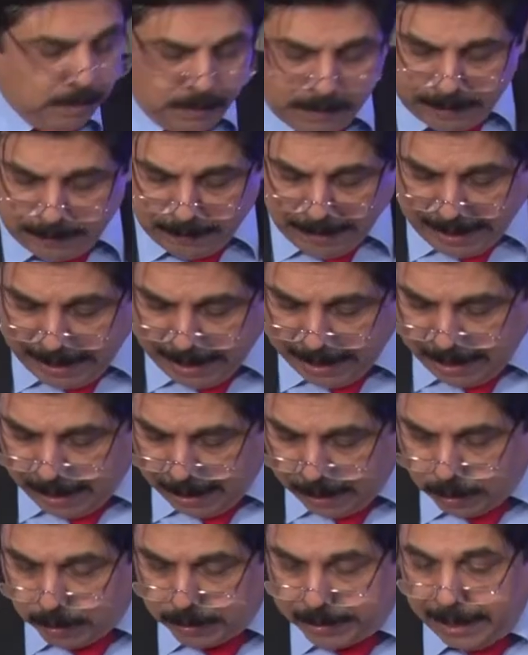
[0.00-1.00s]
So by
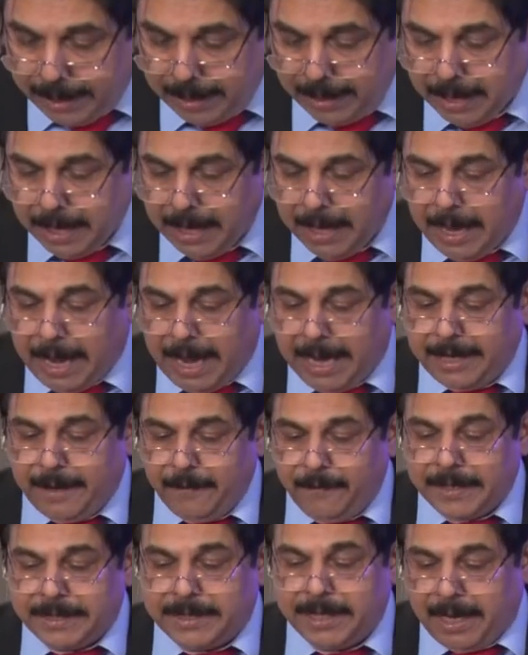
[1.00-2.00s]
using
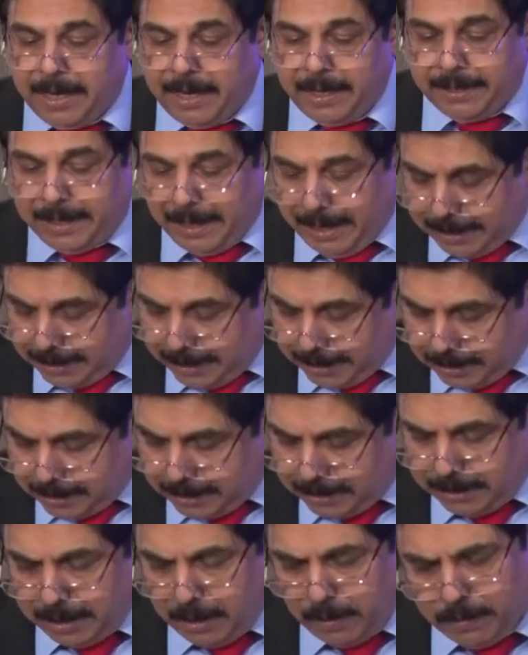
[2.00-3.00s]
artificial
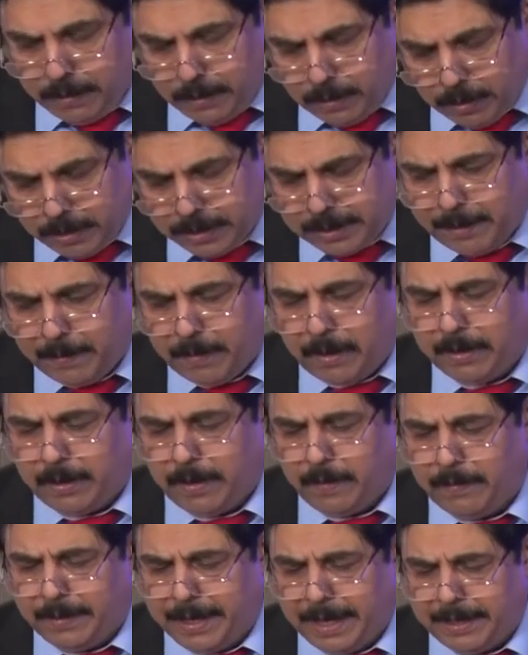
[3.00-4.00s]
intelligence, now huge
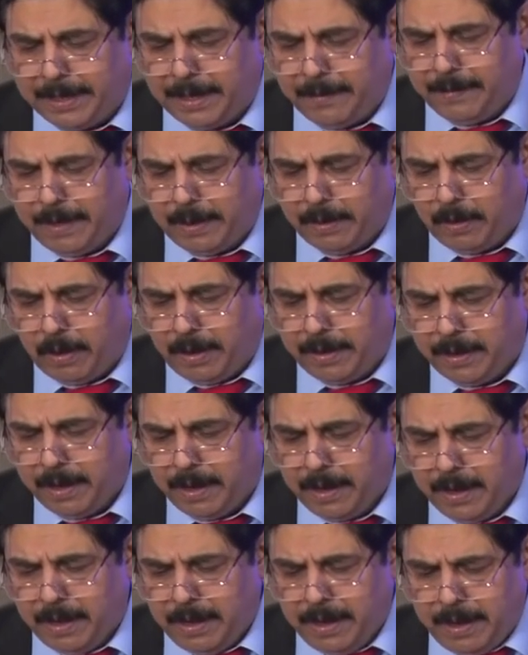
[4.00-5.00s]
amount of data we have
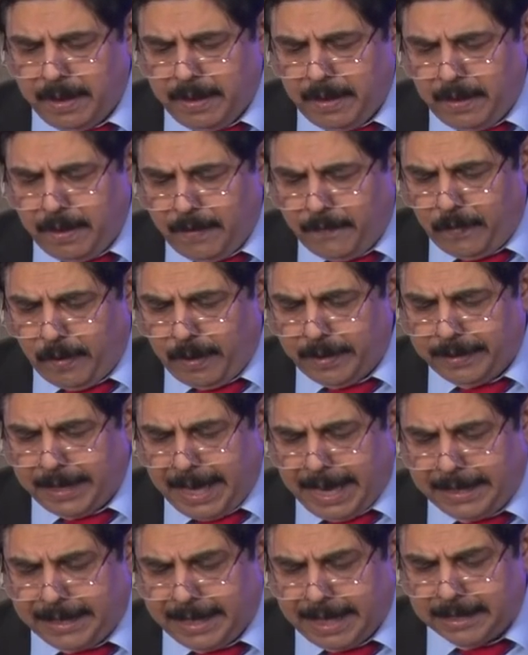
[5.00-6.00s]
got for
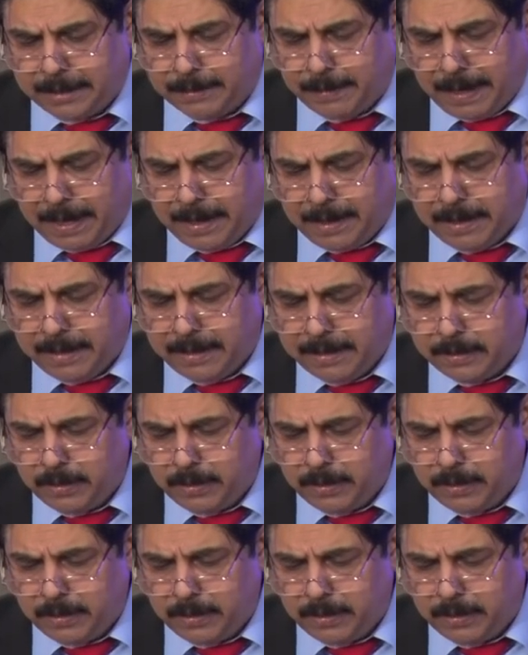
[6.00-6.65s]
that as well.